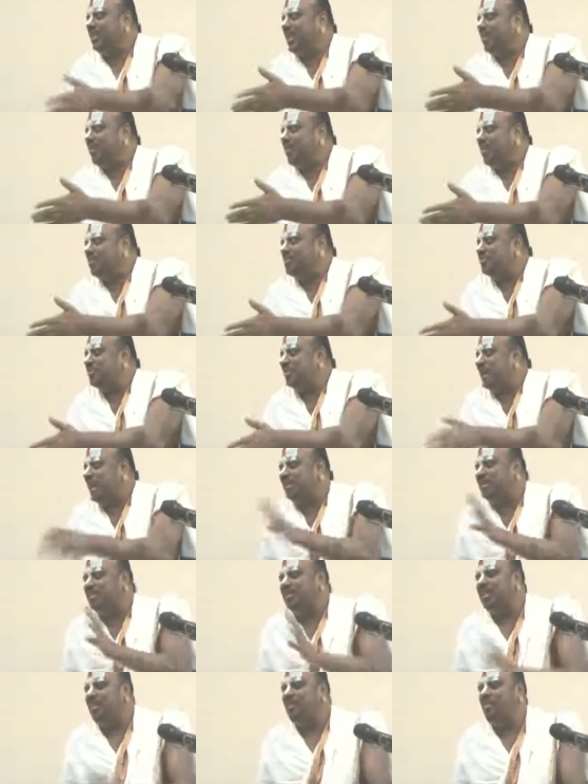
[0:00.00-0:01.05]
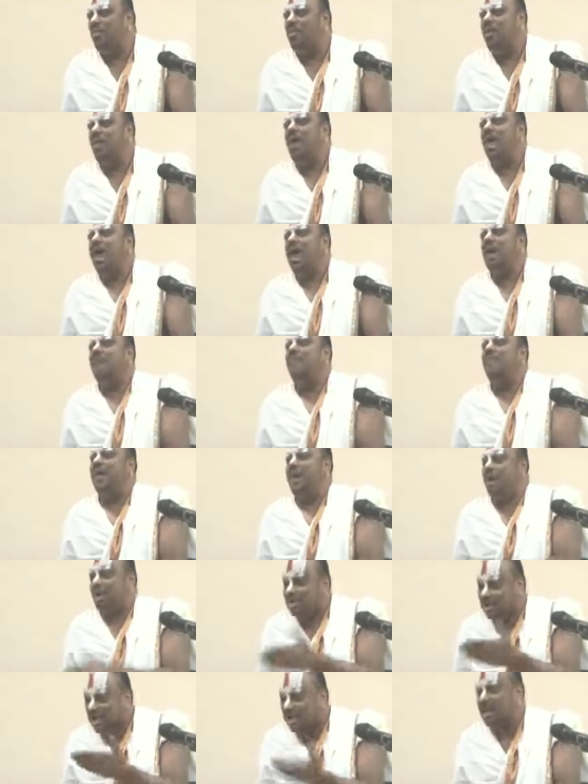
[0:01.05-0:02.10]
that they are going to tackle now. And
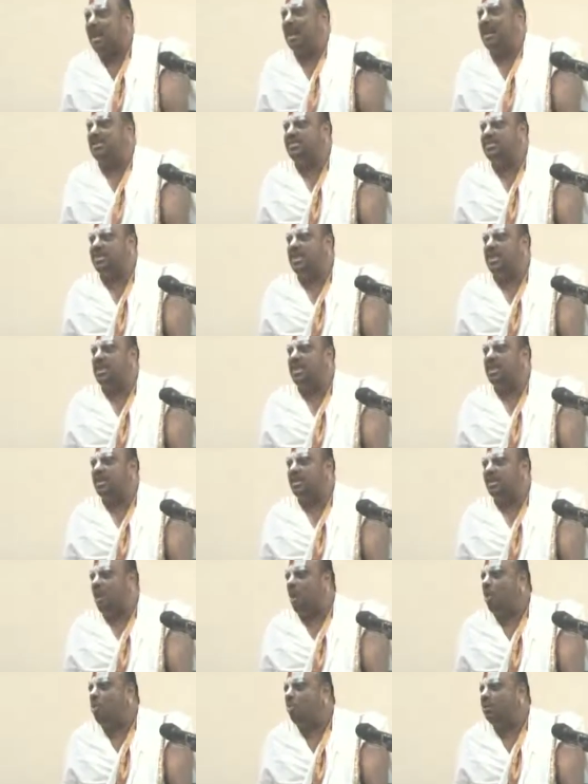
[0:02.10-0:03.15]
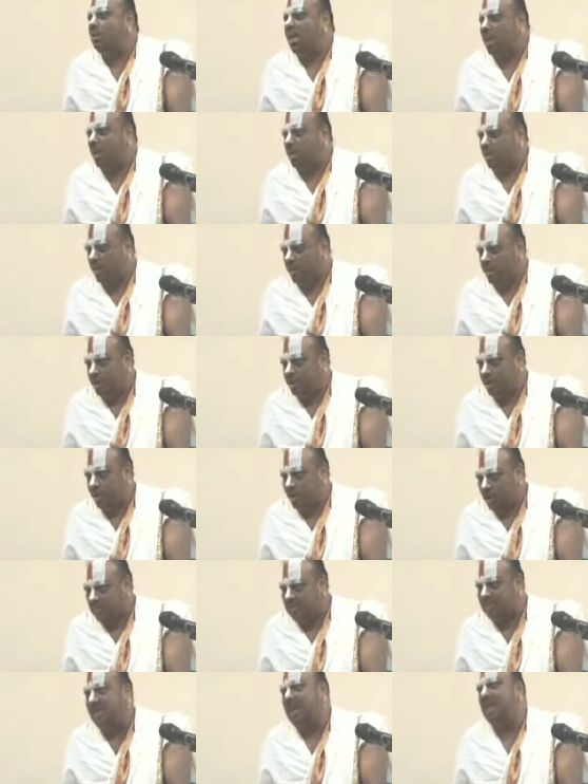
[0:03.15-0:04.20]
biotechnology, now they are going to
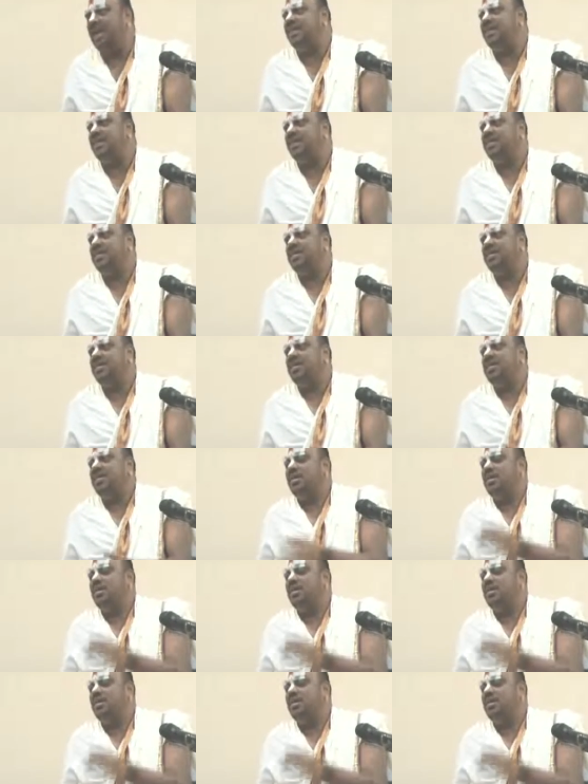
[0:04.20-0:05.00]
understand